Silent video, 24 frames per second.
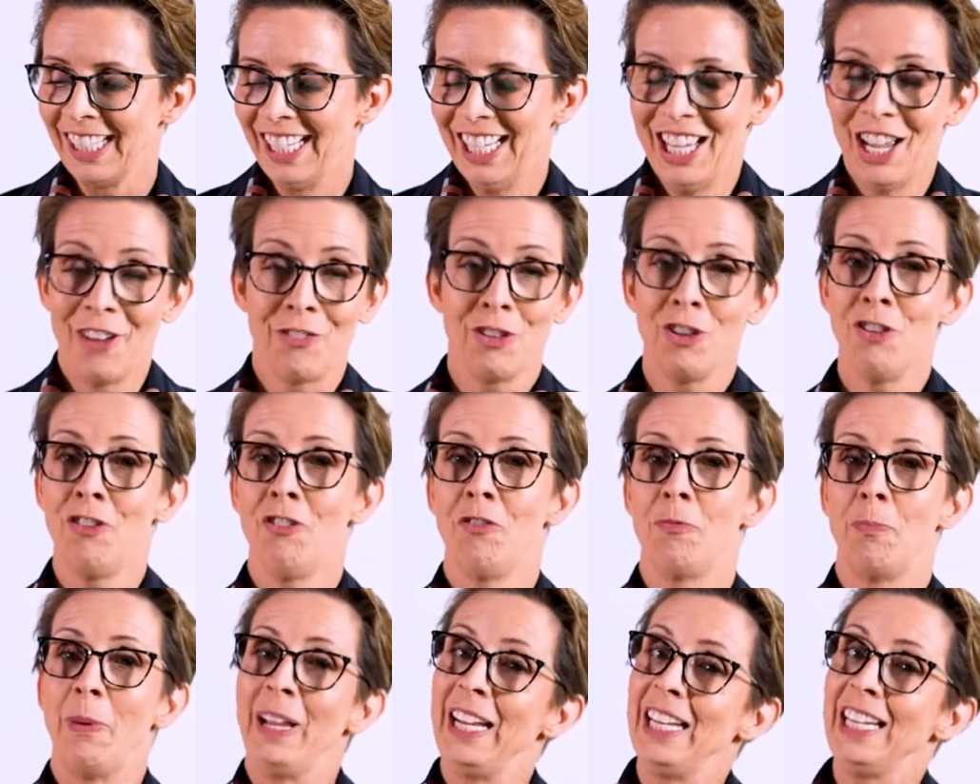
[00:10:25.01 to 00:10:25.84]
If
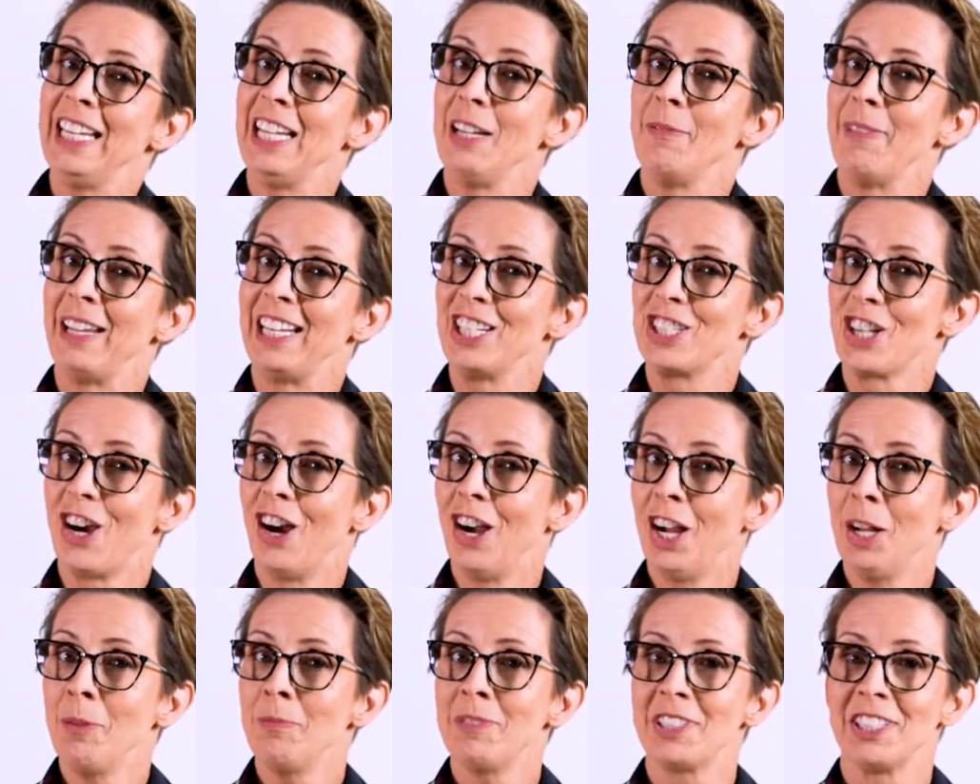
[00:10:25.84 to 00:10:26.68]
you've been here many
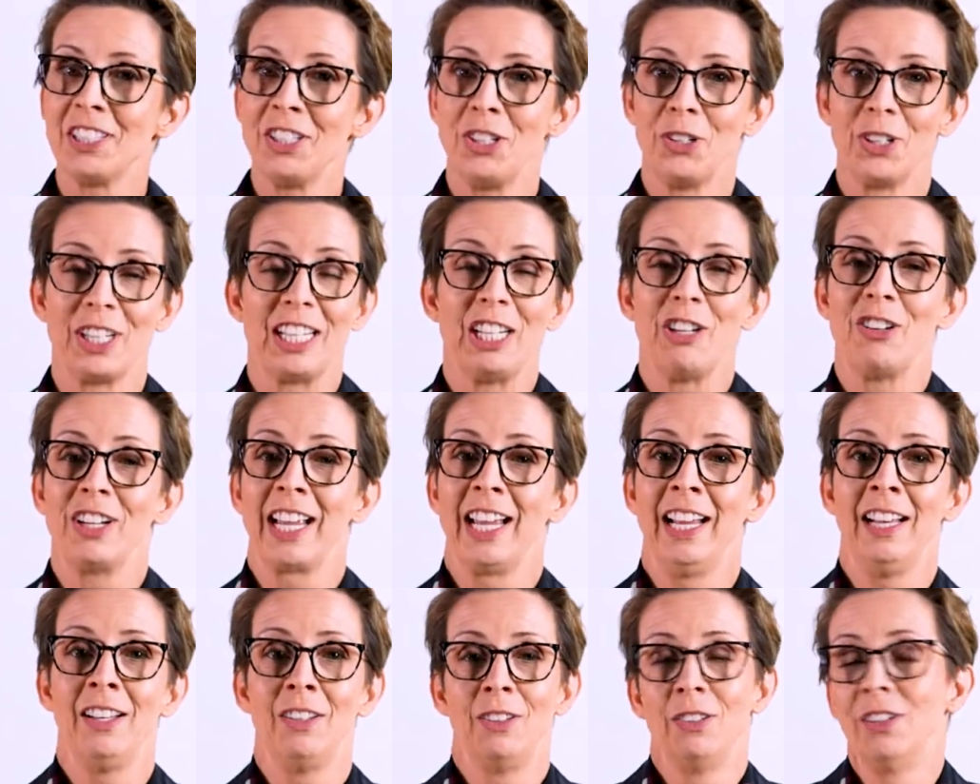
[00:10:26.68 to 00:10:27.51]
times and you're here
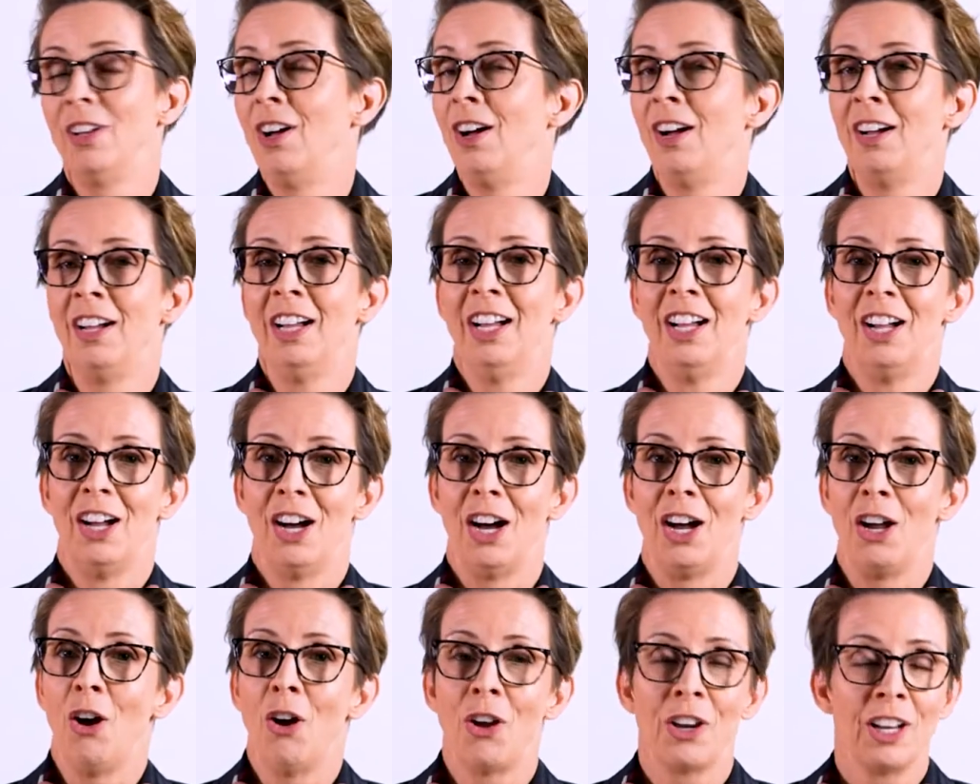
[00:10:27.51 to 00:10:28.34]
again, well, I
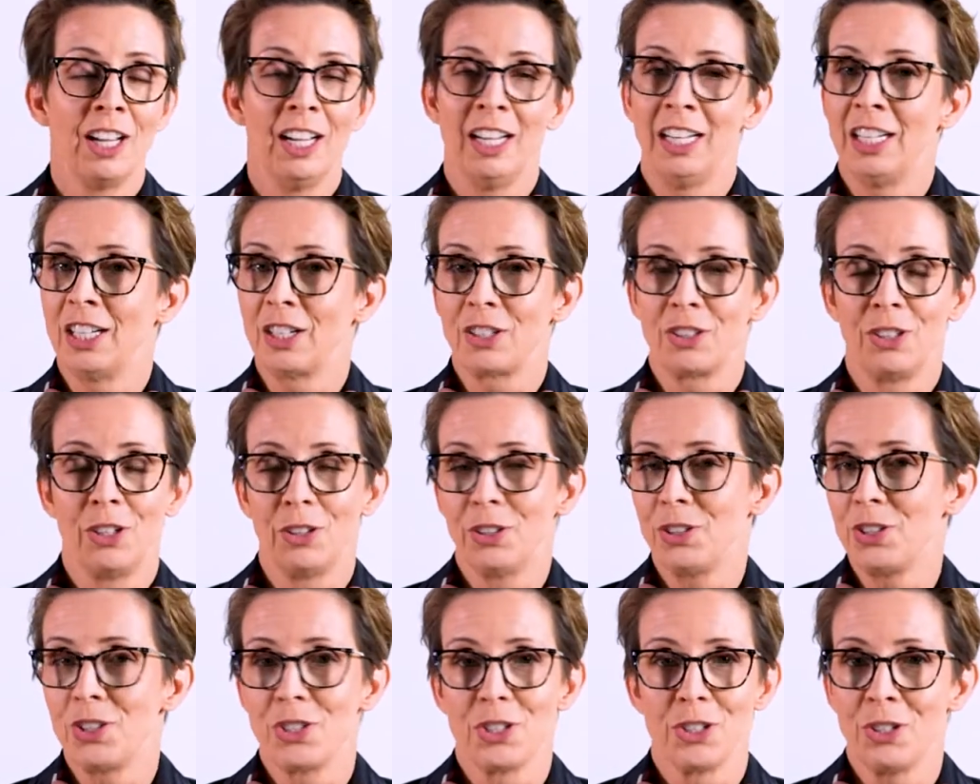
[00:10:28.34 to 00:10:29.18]
honour and
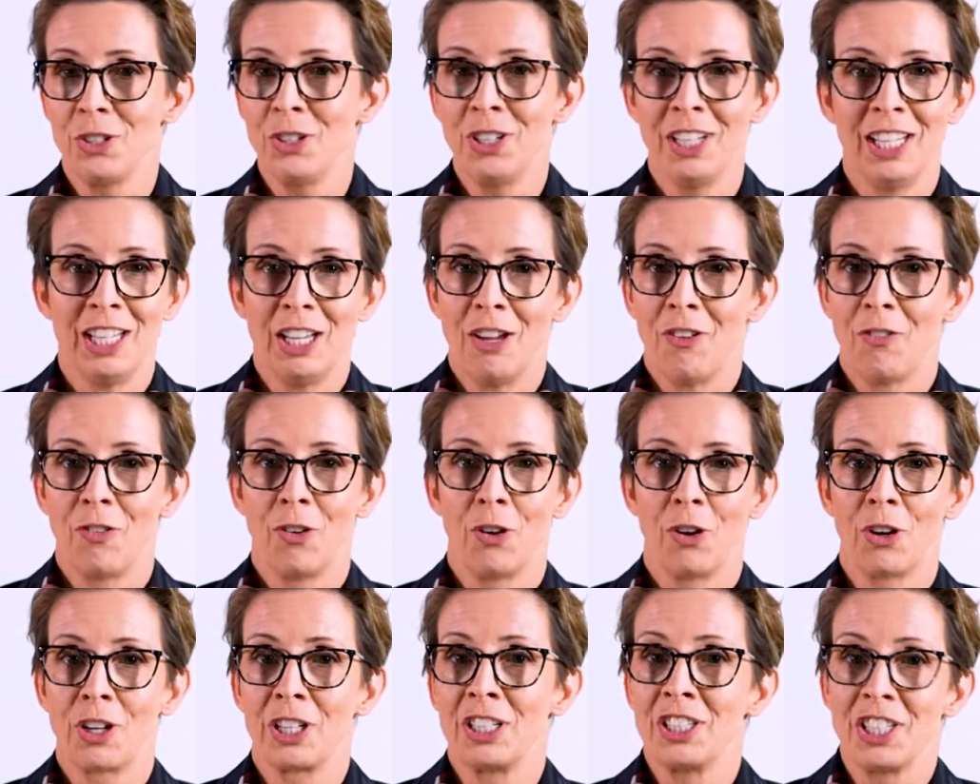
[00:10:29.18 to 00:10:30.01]
acknowledge you for
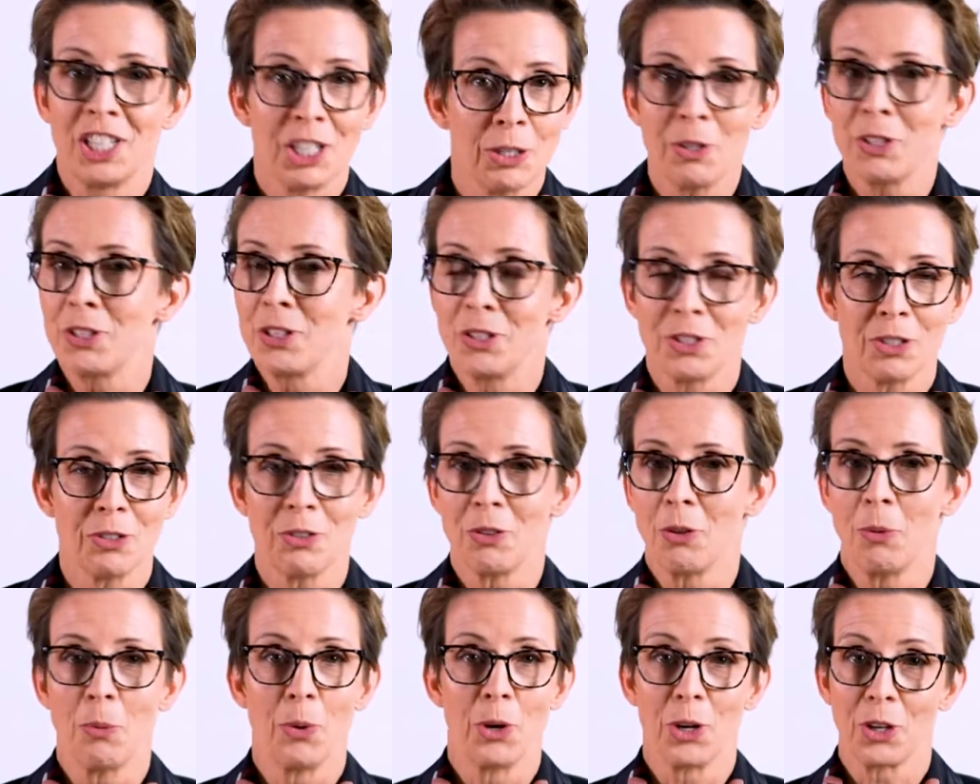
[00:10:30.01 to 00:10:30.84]
continuing to do
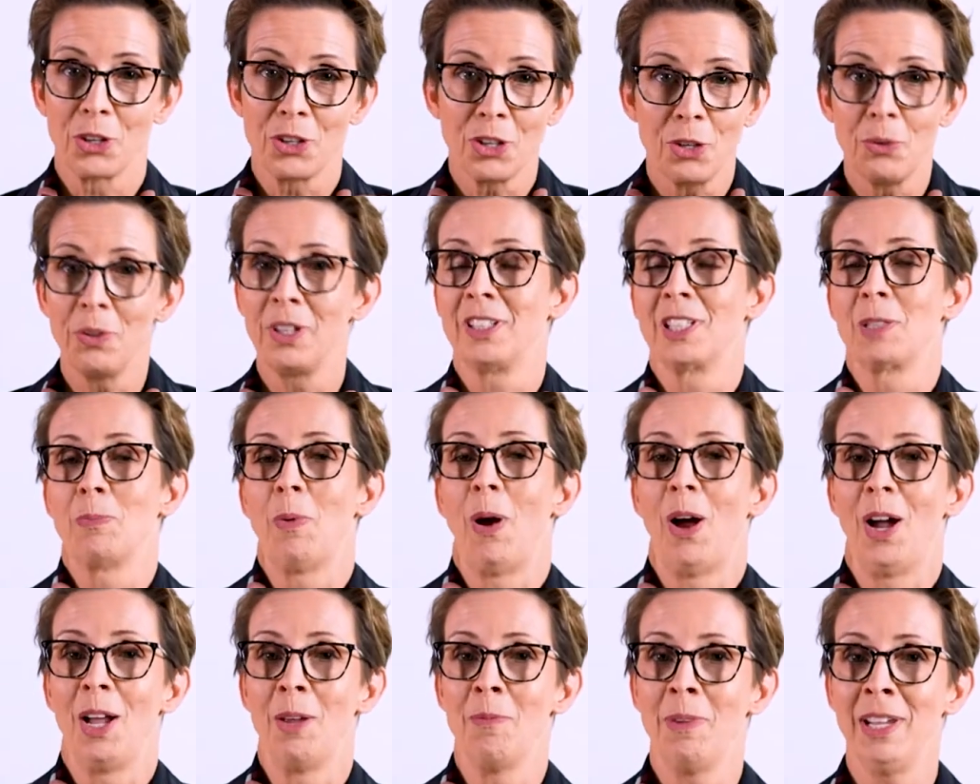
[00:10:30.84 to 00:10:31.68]
the work. You
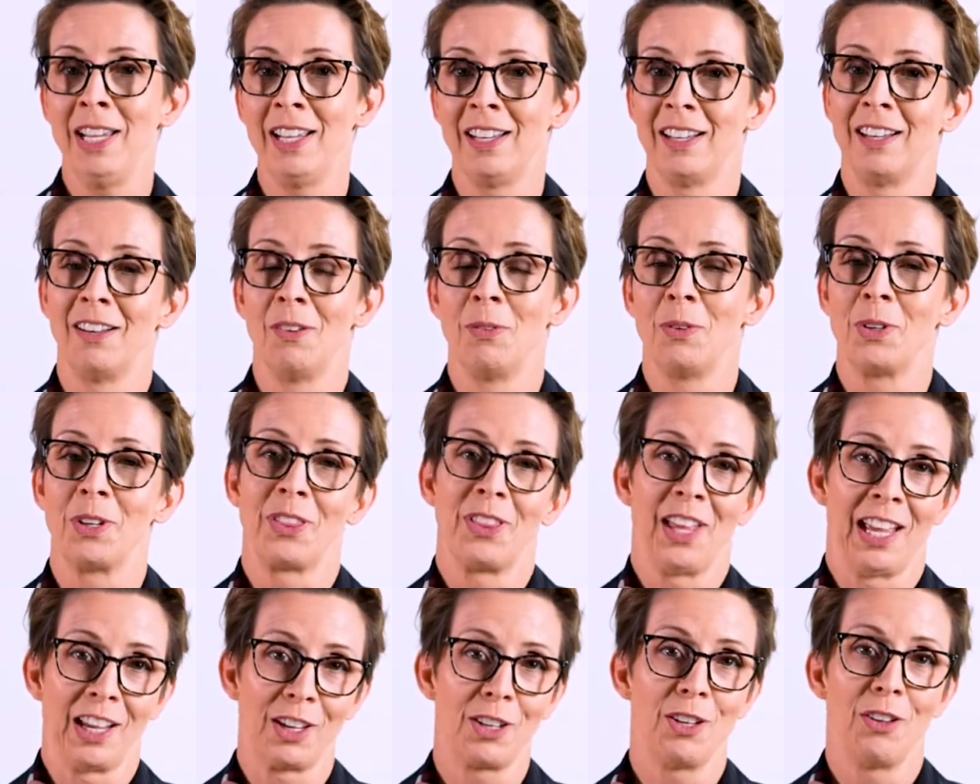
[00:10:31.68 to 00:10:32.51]
inspire me, and I want to
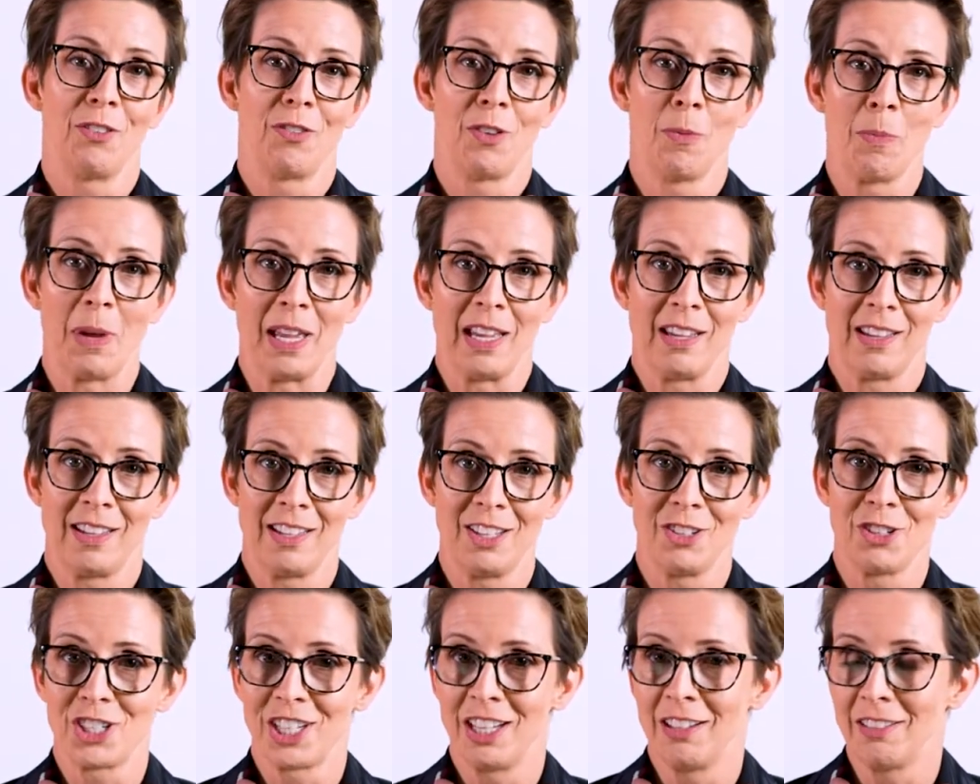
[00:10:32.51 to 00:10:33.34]
thank you for being here
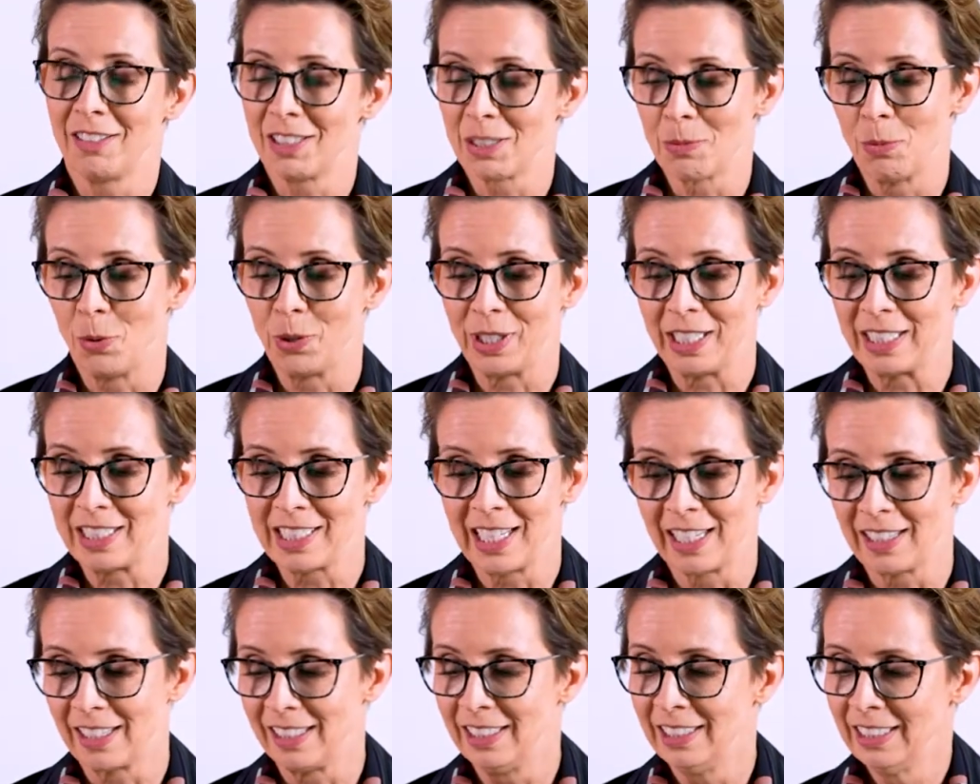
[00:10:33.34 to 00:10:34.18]
and sharing this morning
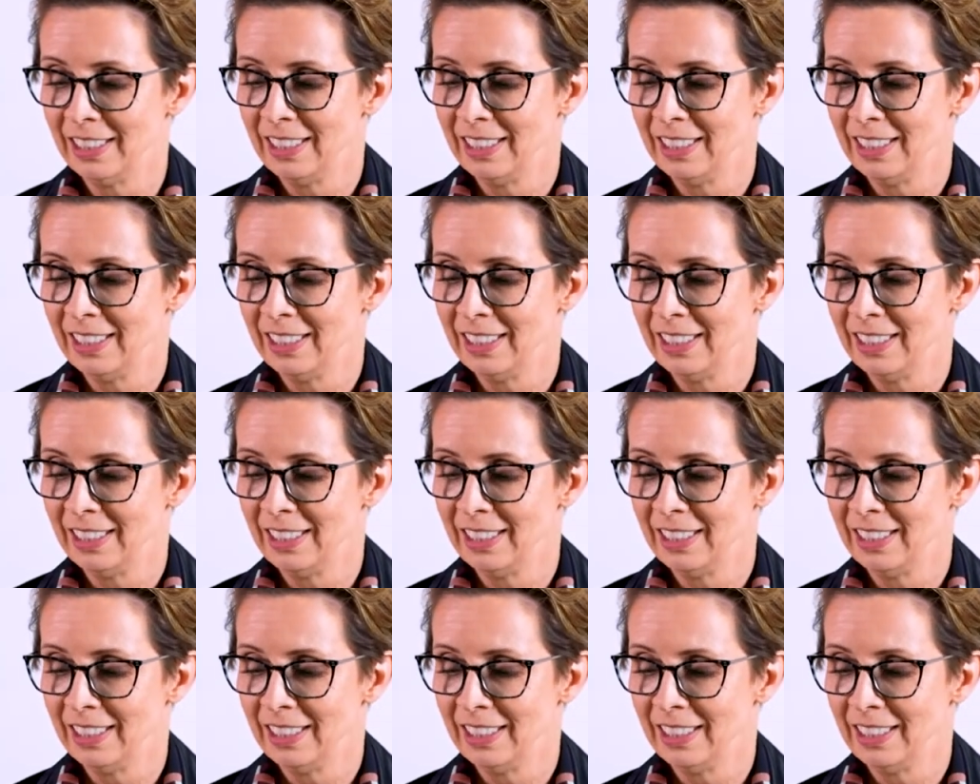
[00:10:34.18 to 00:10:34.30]
together.